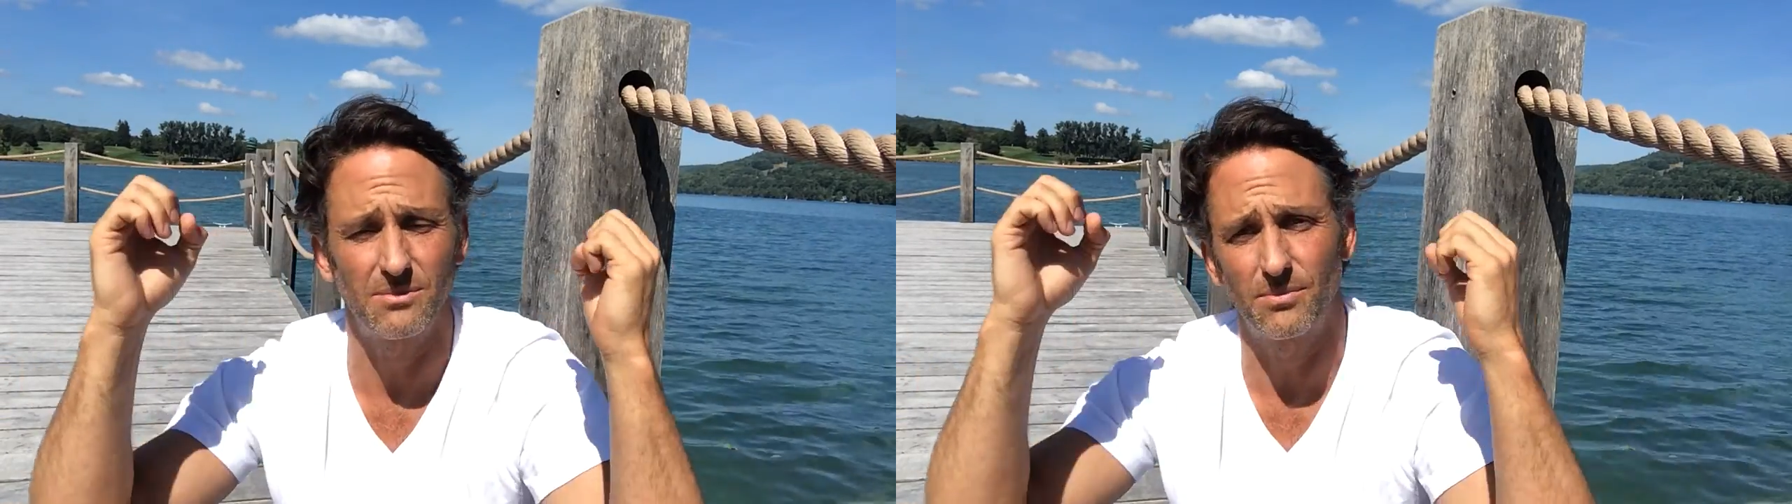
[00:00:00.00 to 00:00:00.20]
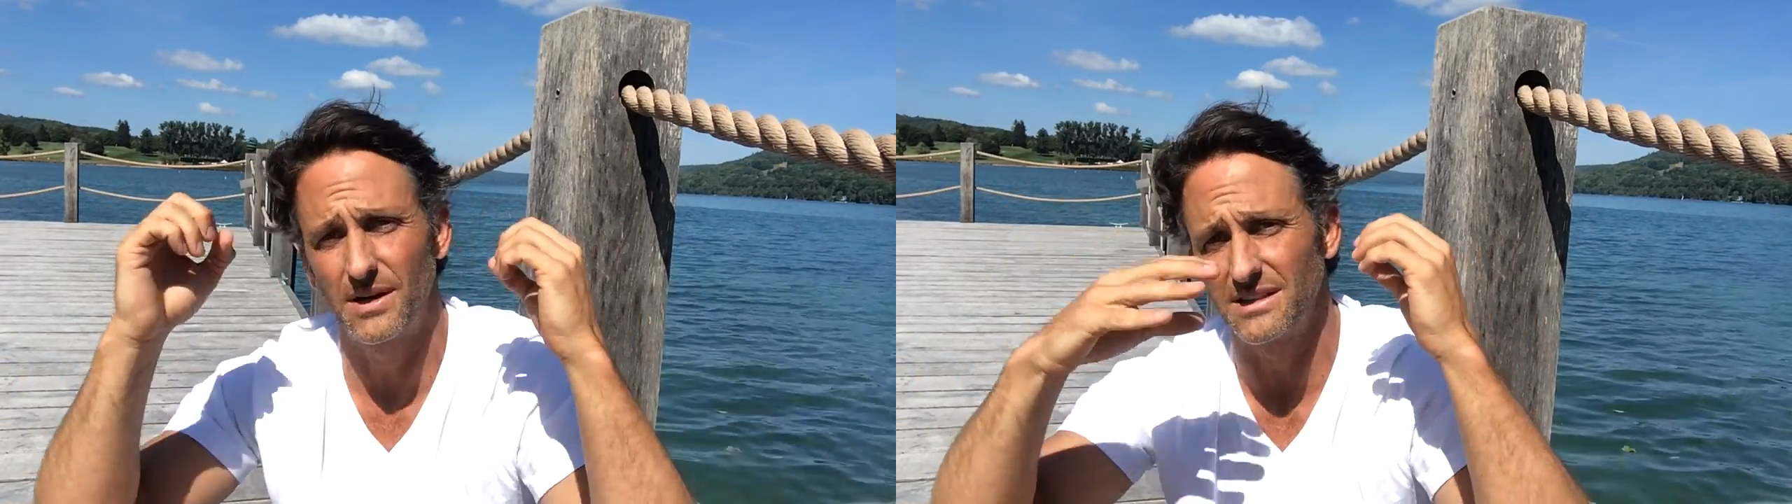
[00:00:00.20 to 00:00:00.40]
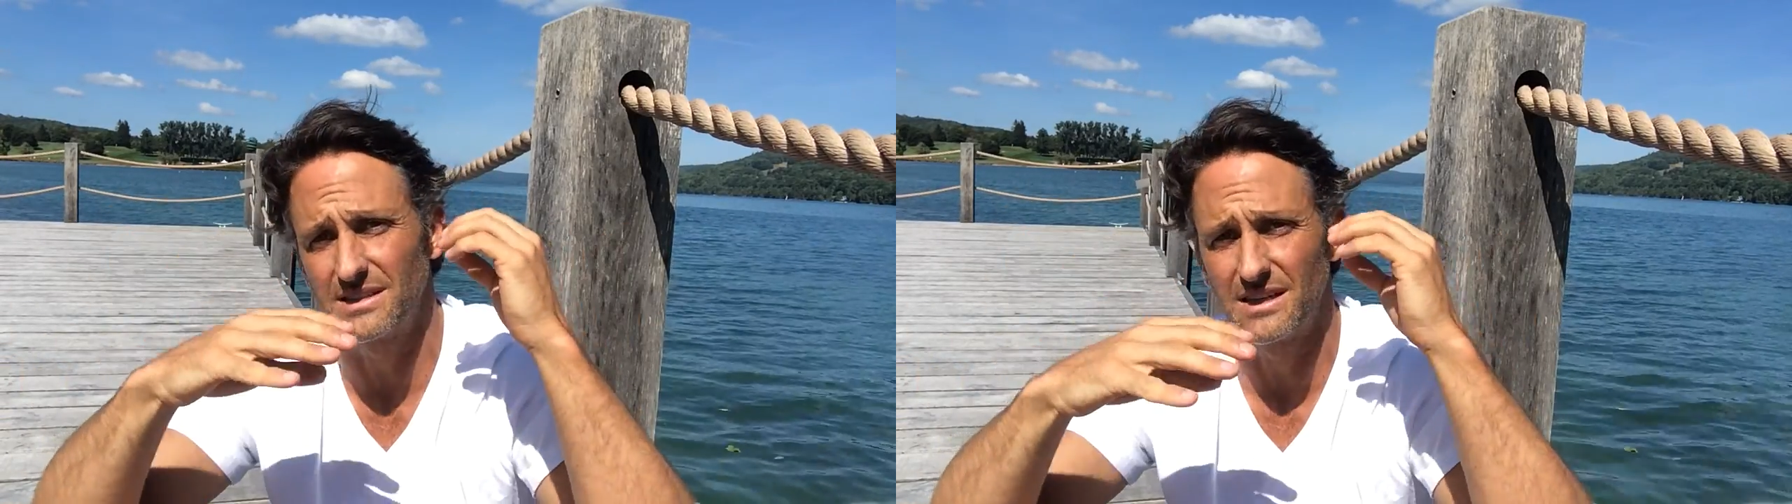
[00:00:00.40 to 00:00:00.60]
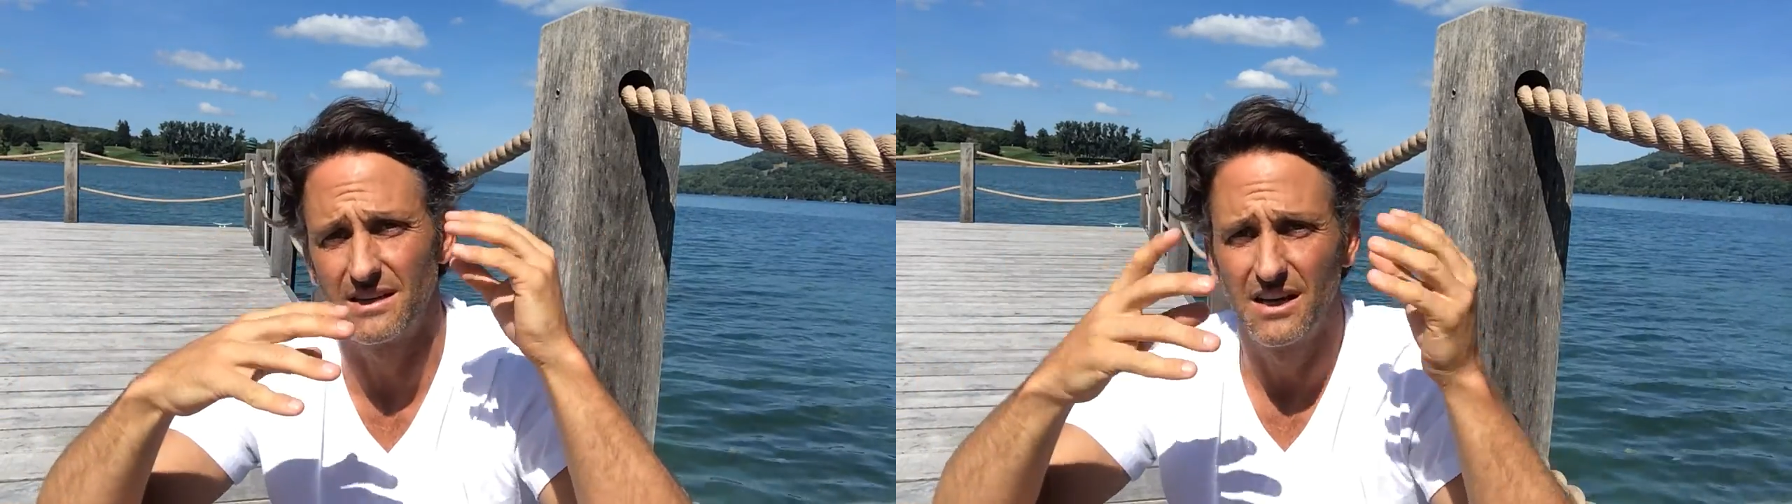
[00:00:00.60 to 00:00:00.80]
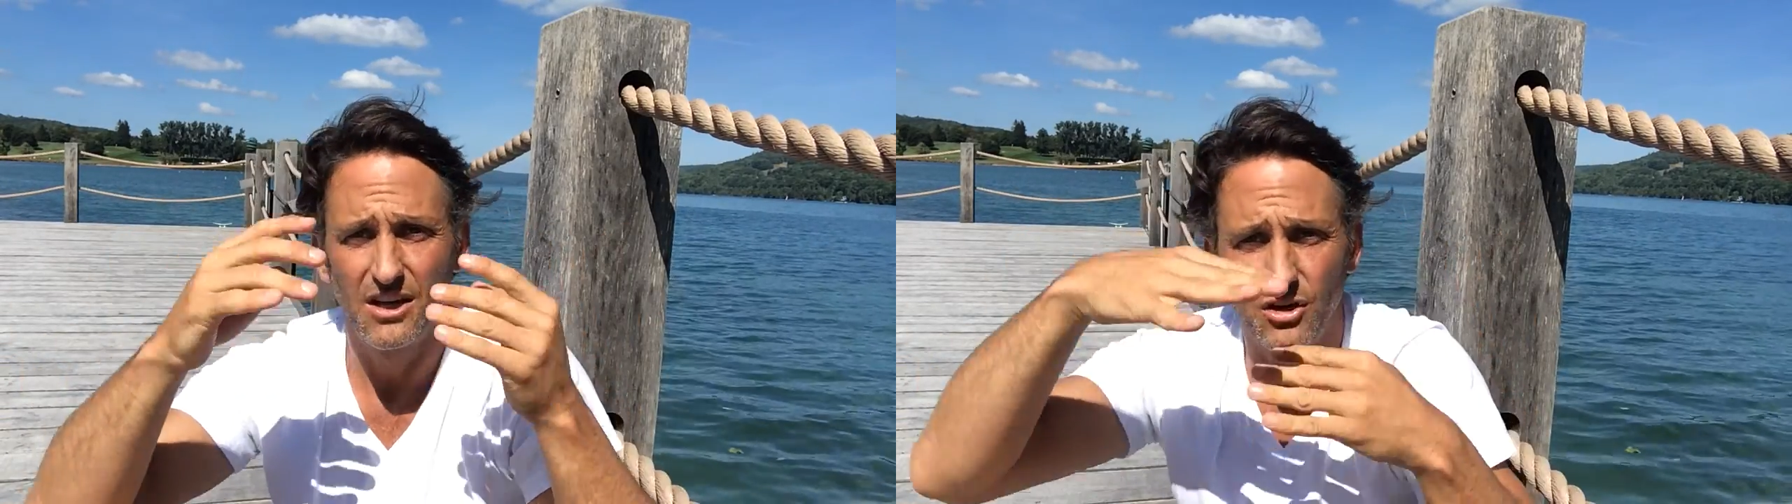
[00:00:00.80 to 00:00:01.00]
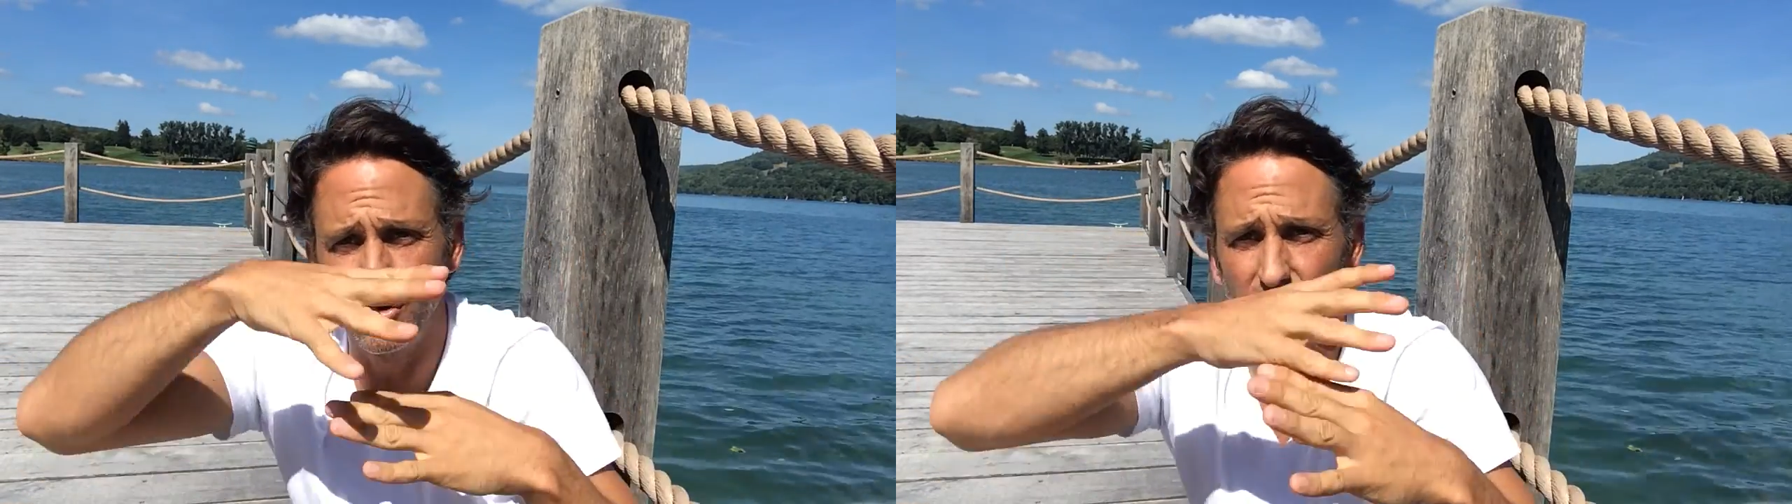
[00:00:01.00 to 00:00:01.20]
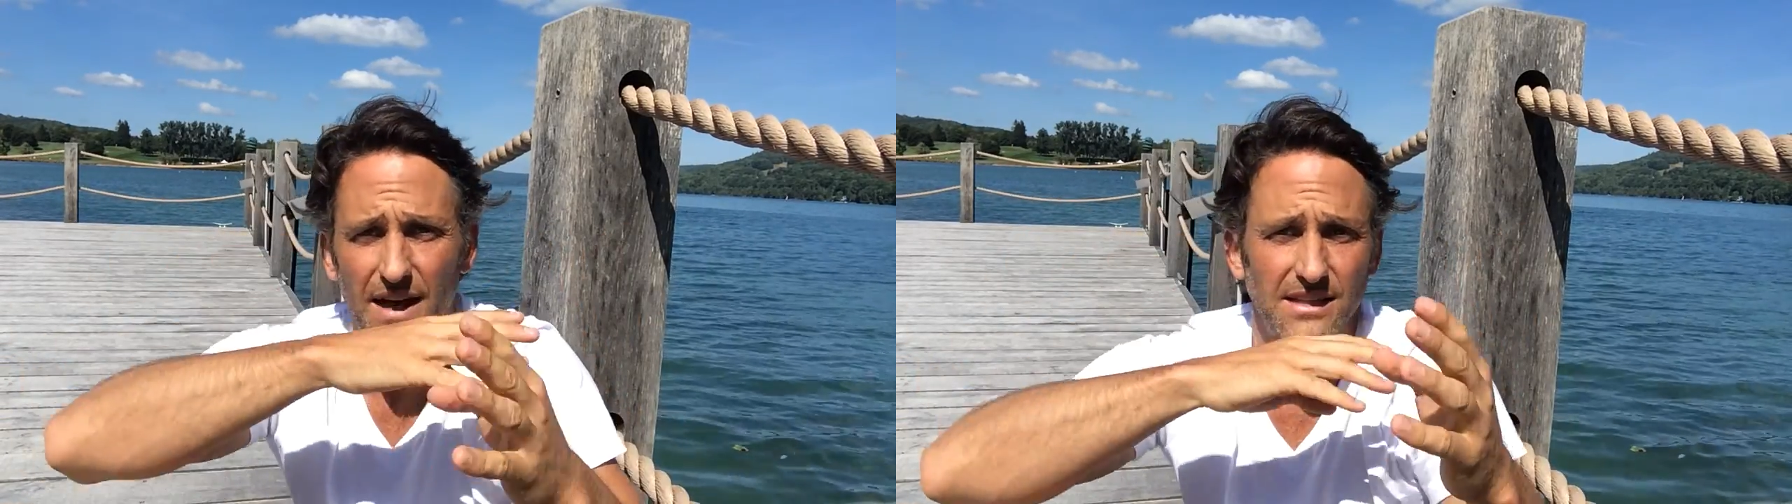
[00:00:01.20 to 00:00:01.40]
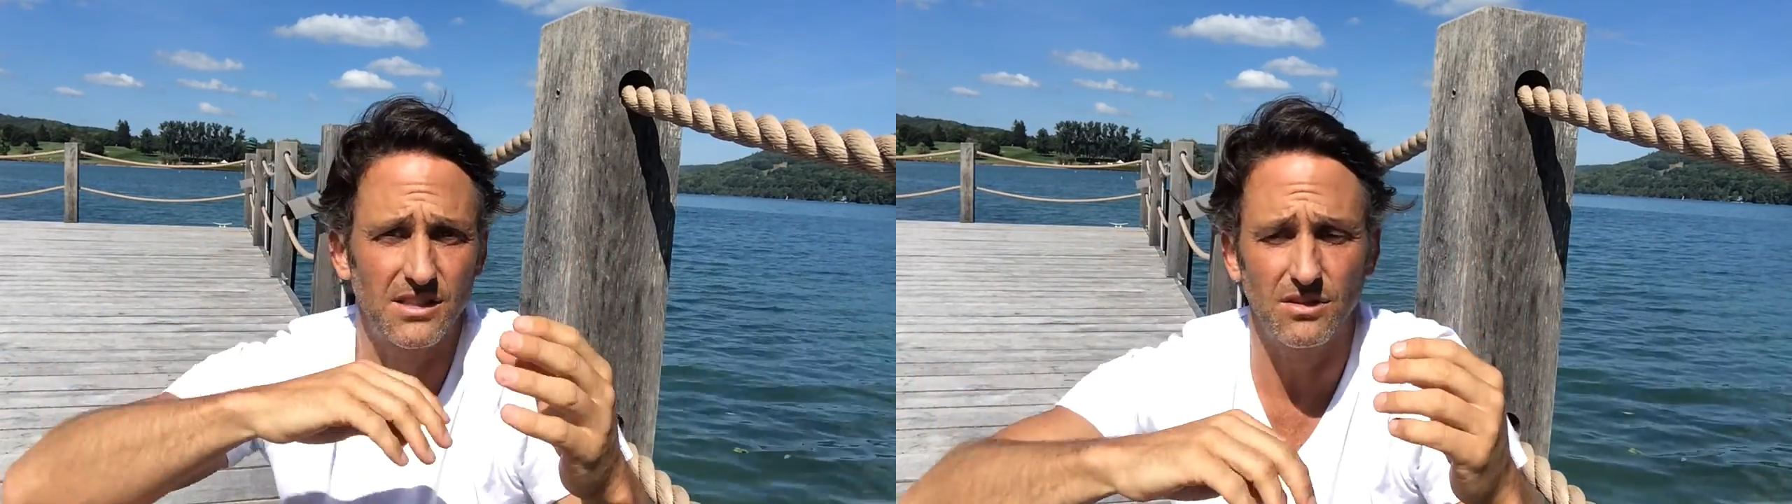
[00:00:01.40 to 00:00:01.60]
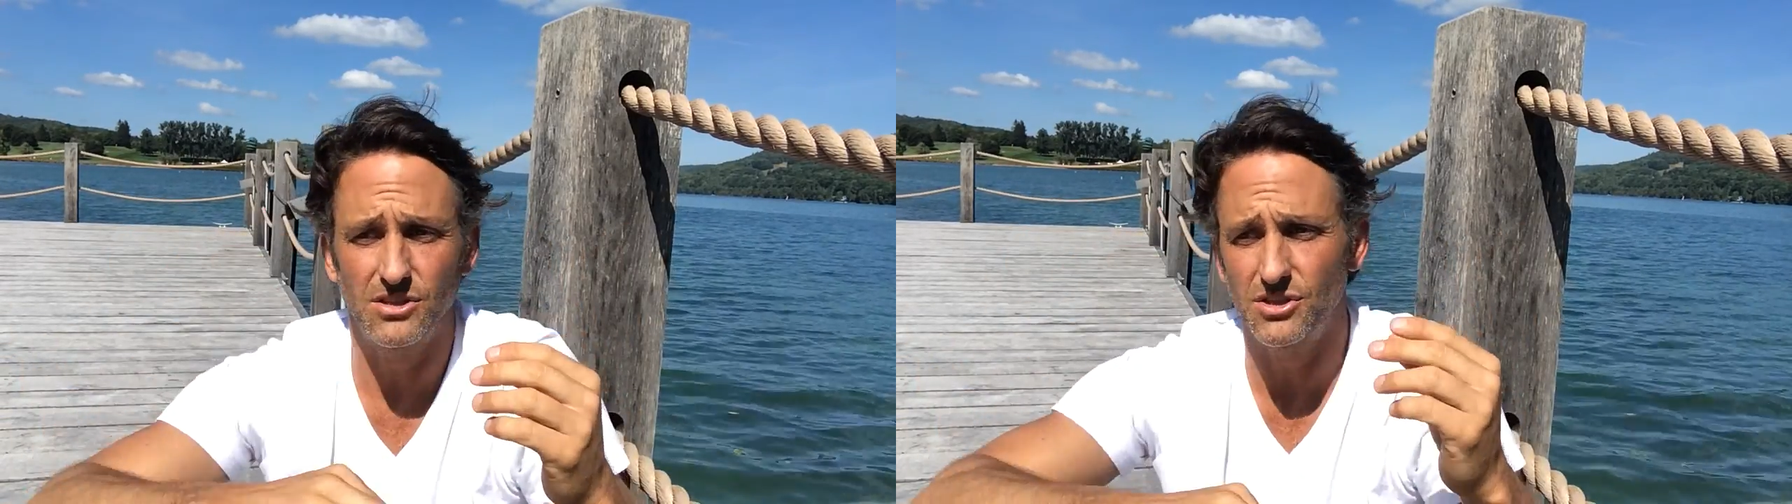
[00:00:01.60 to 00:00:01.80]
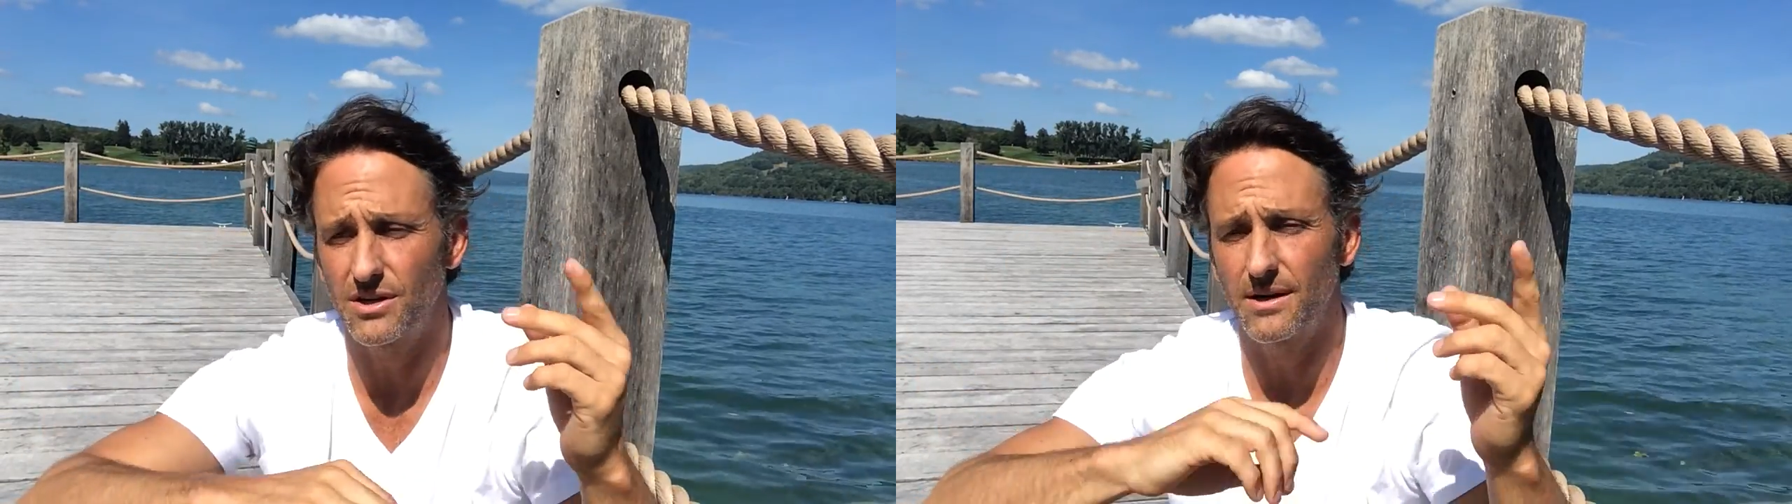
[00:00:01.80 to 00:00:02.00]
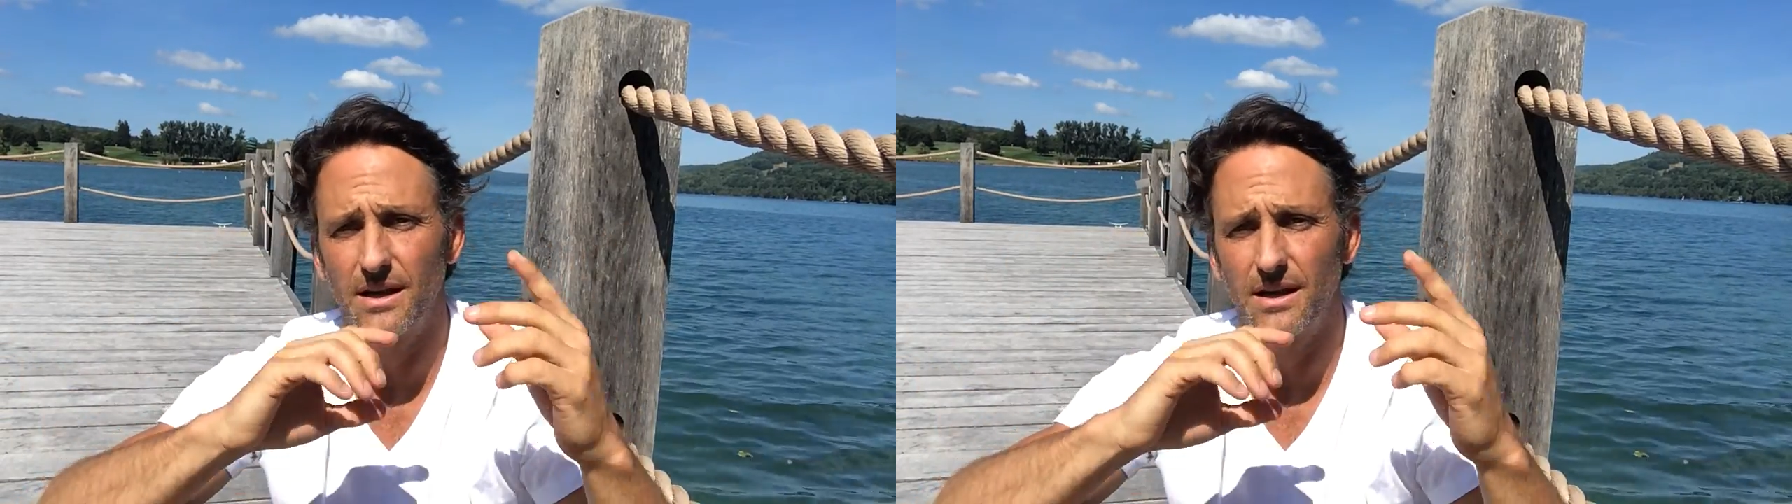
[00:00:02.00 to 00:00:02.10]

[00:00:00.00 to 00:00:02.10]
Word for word: it brings in new vasculature.